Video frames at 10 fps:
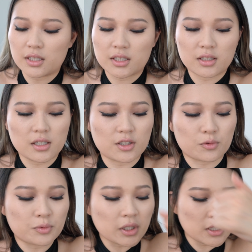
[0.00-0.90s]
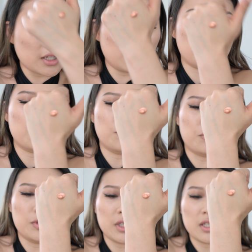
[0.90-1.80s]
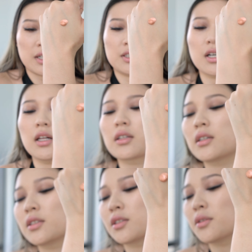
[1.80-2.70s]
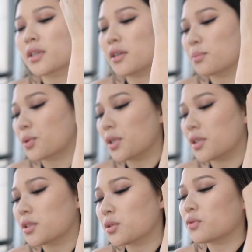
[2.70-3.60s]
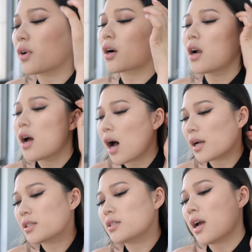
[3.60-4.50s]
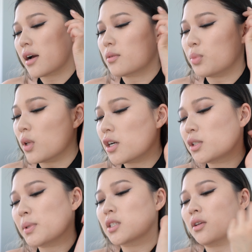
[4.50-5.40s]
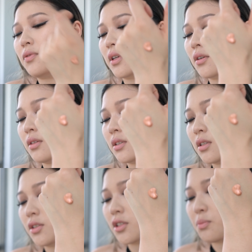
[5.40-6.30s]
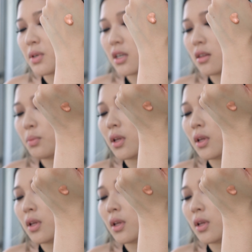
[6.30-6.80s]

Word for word: This is a really nice color. It's looking pretty good so far. I didn't add a blush because I figured this could just be the